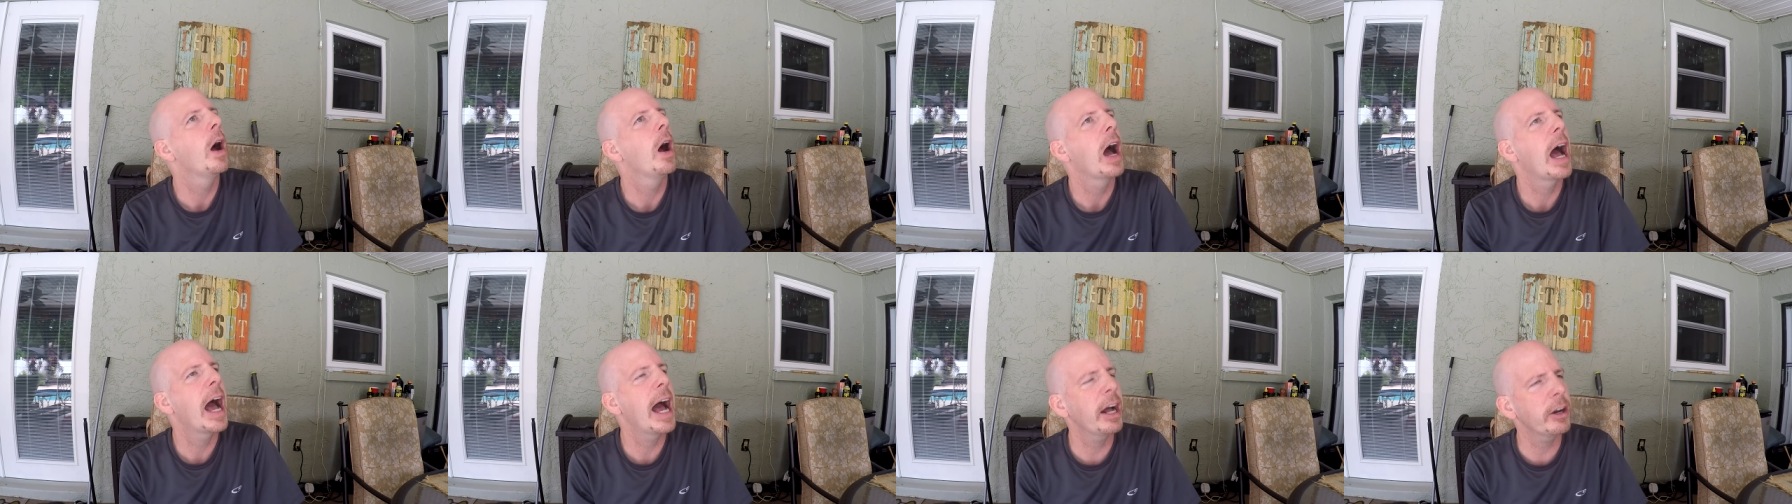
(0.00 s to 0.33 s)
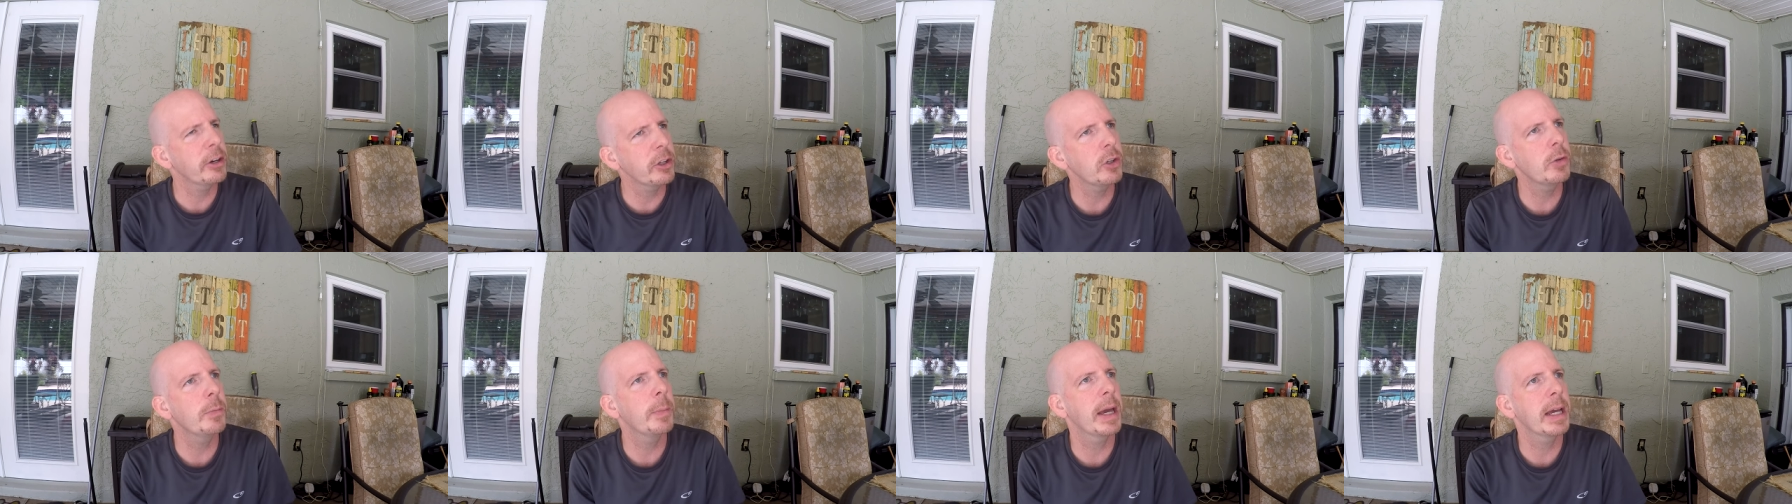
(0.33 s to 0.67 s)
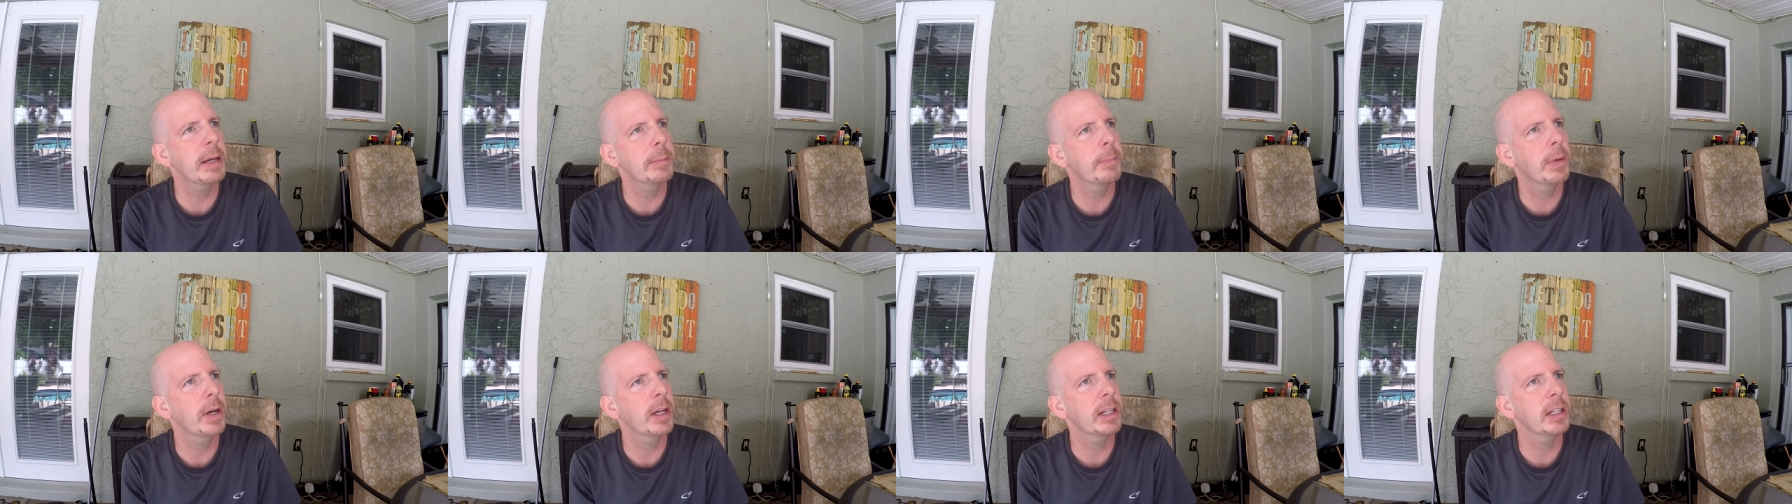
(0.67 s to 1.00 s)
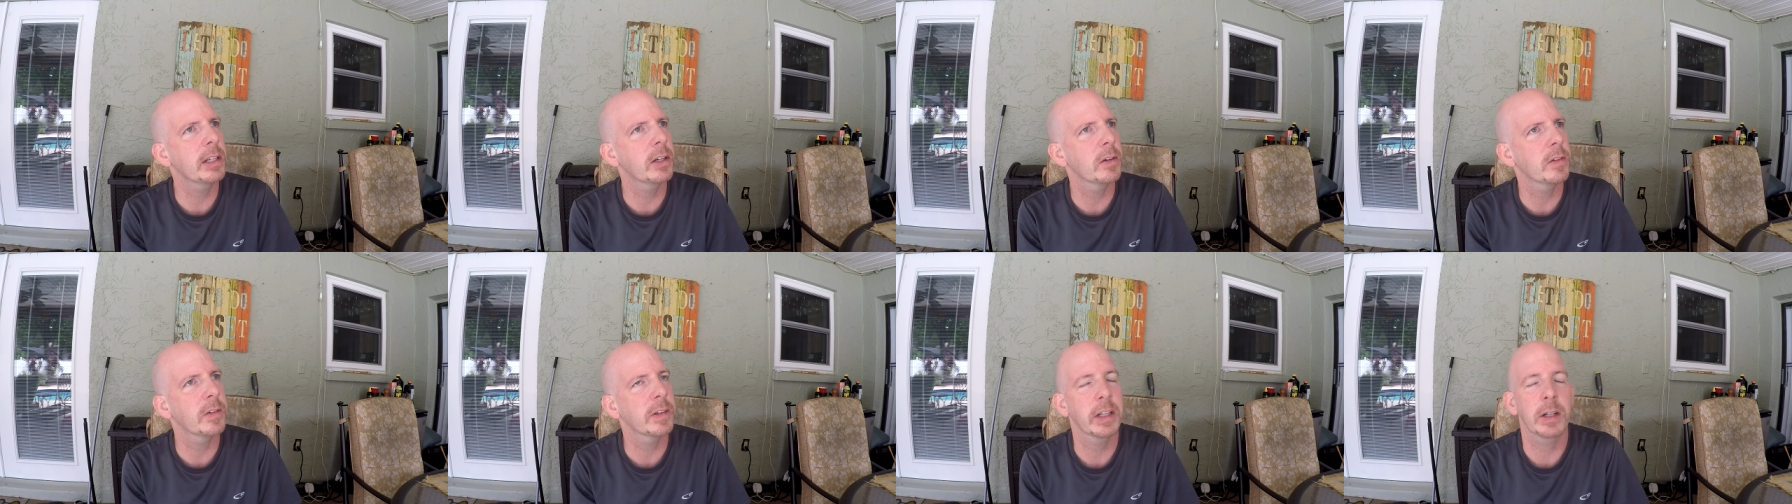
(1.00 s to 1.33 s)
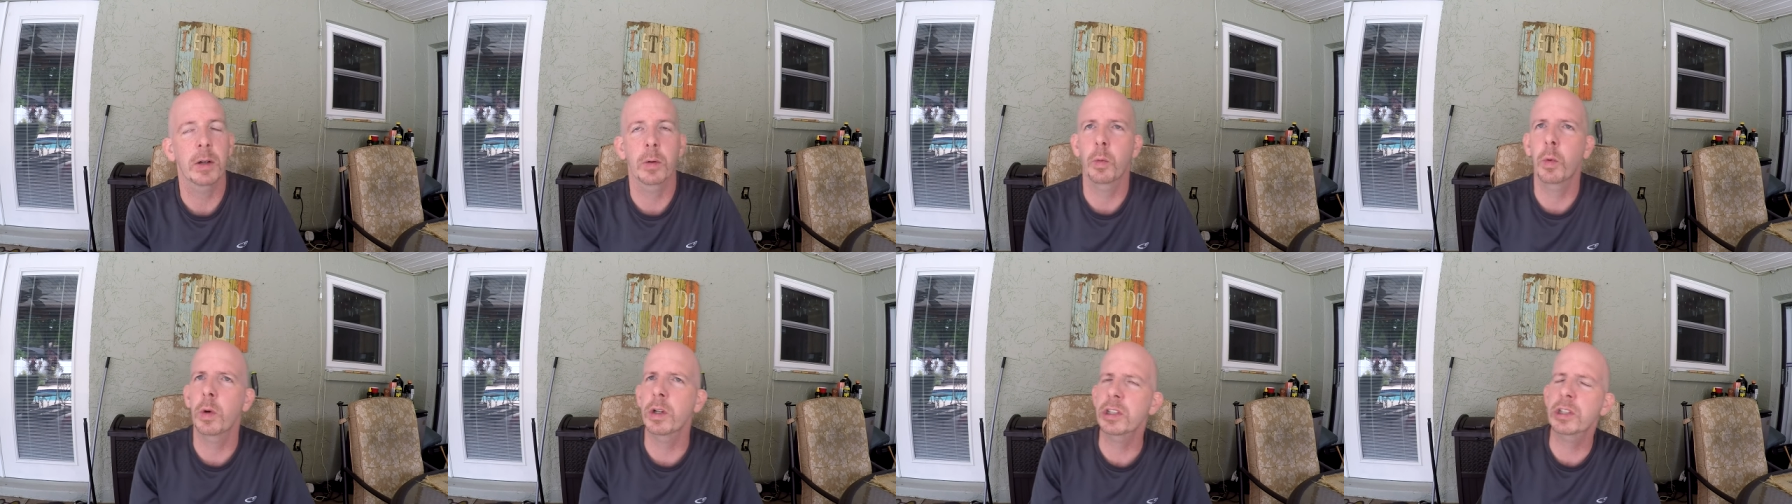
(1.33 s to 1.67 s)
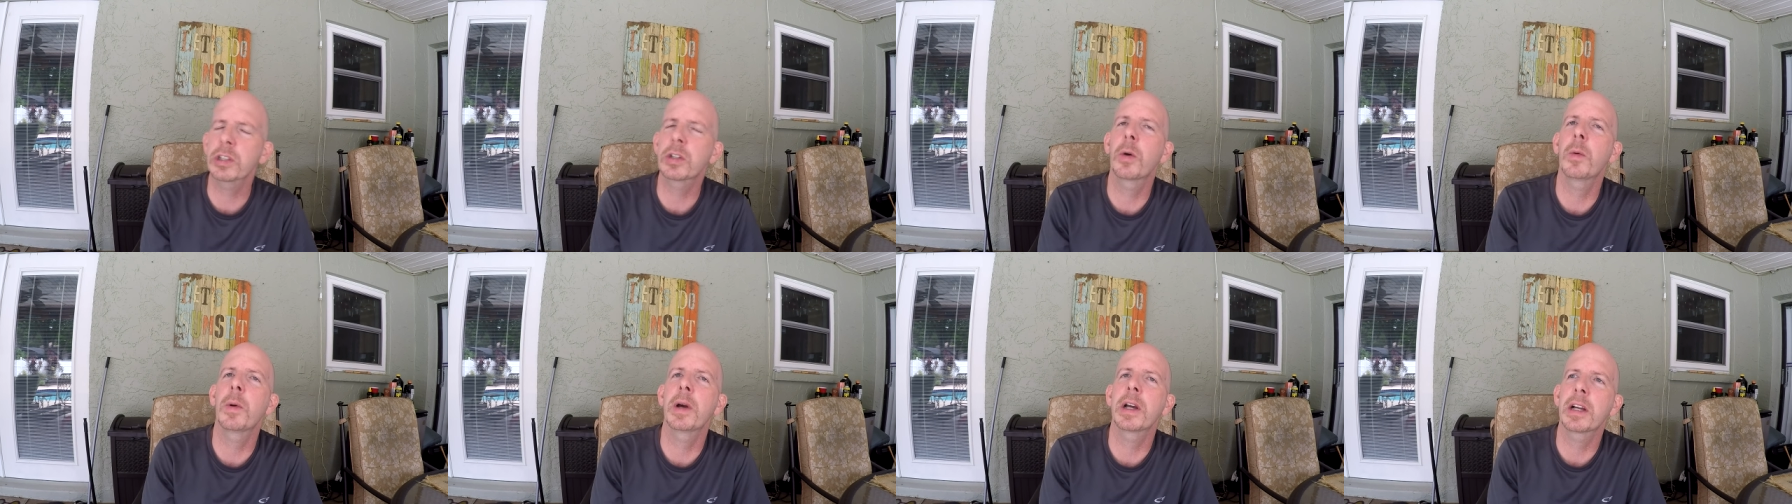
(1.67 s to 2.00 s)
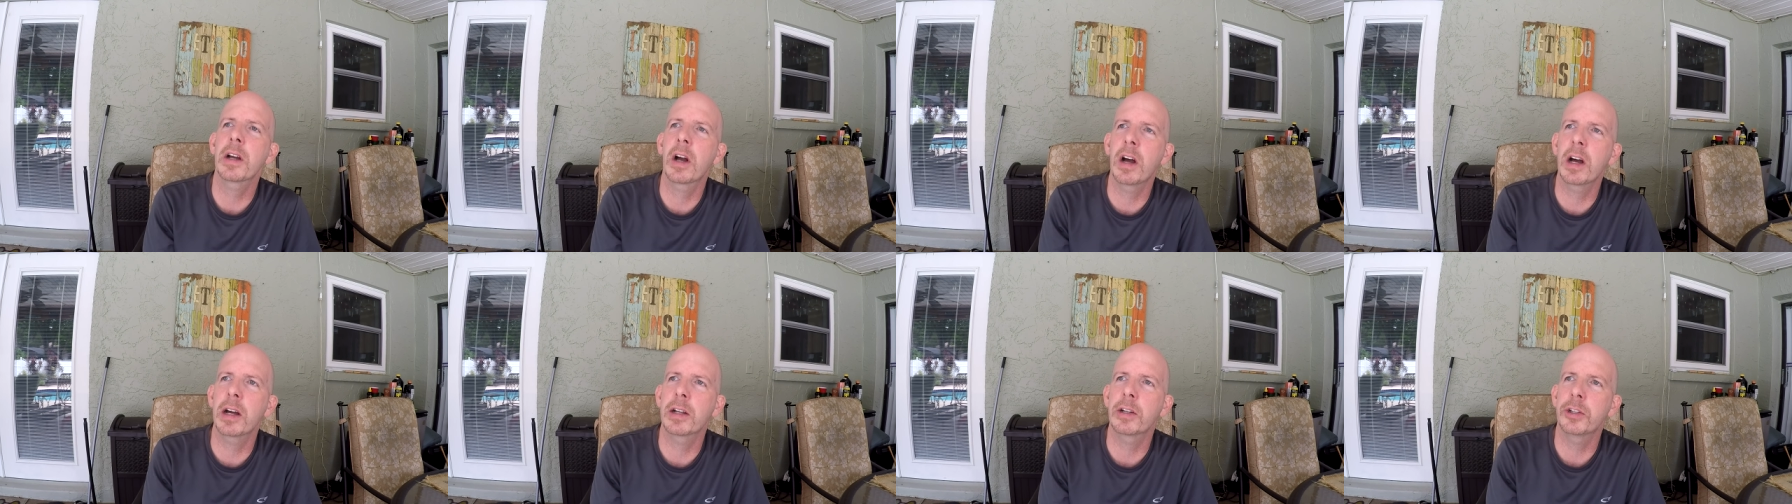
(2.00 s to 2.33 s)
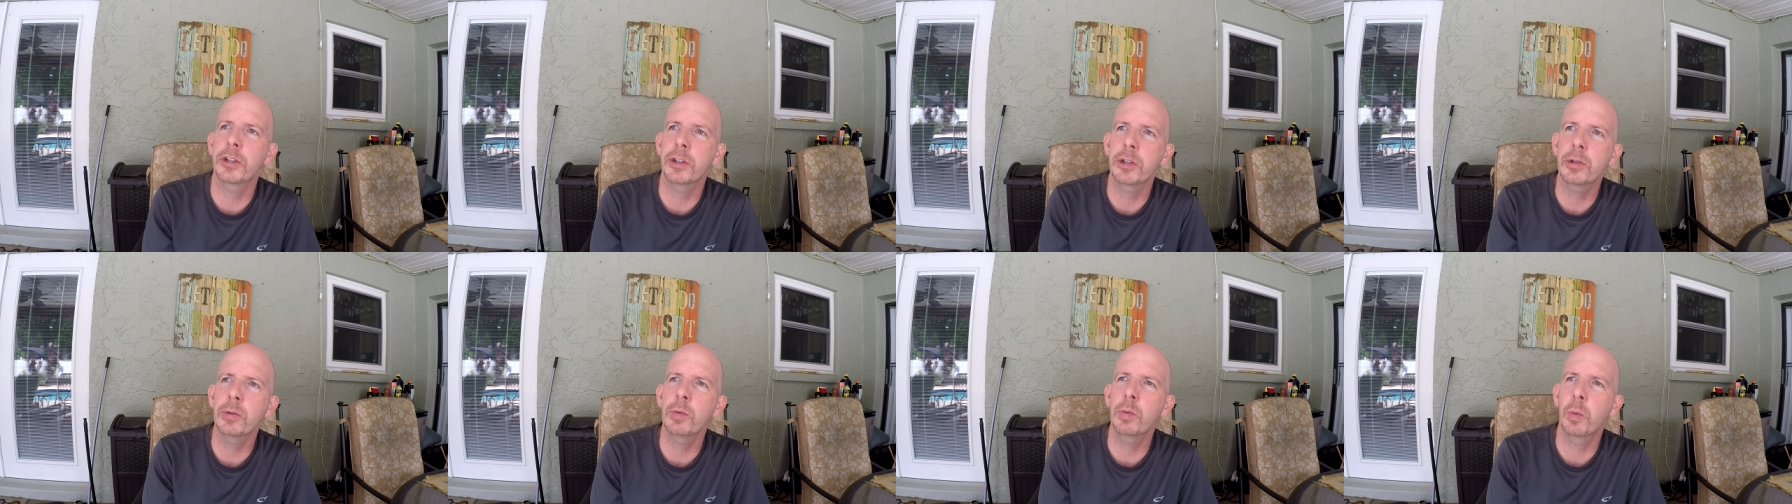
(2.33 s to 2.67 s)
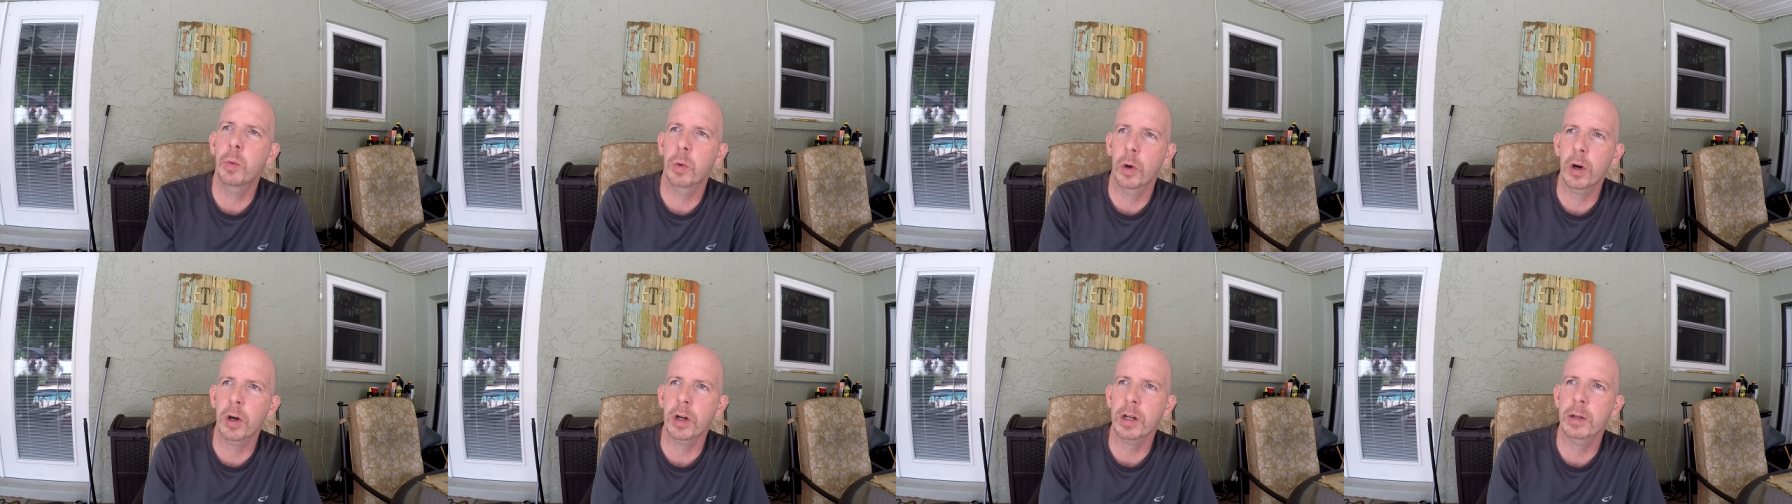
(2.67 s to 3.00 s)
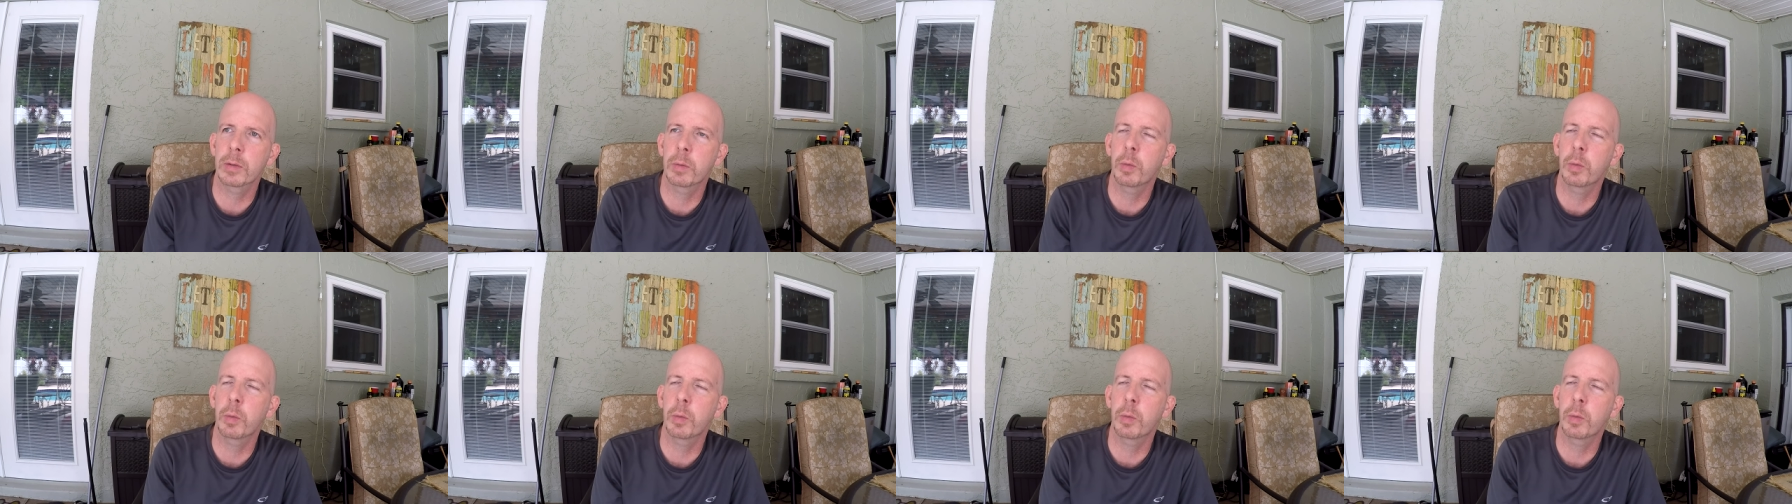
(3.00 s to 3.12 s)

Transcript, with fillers: How do you make money over there? What's going on? Do you work?